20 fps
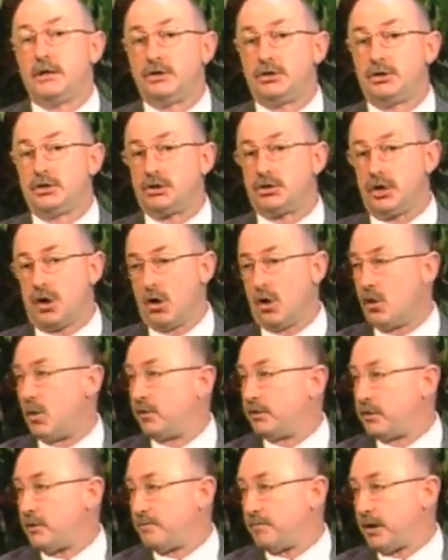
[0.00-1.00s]

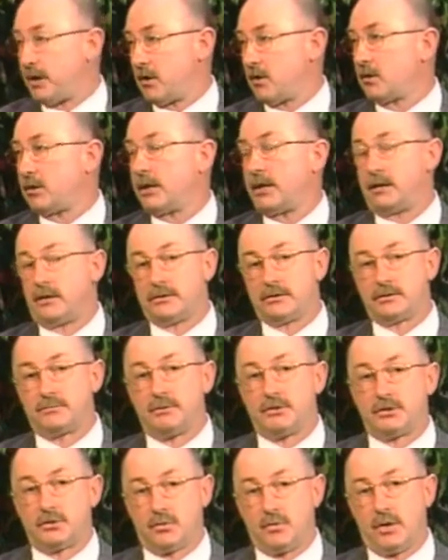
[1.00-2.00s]
show the parallels
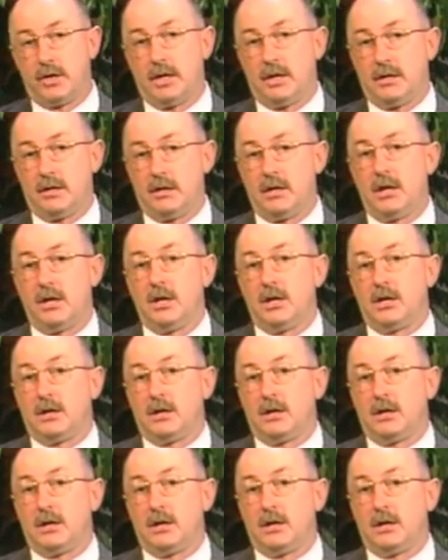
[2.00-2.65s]
between